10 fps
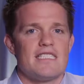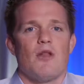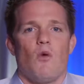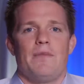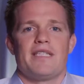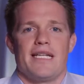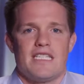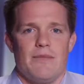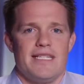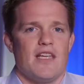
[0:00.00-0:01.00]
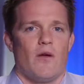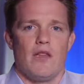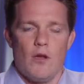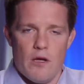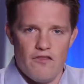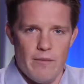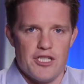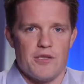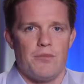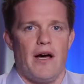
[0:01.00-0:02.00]
similar websites to me selling little
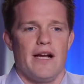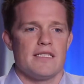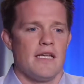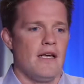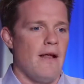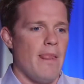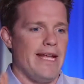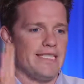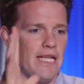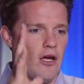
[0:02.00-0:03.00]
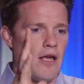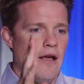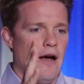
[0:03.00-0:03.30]
information products. And he said, look,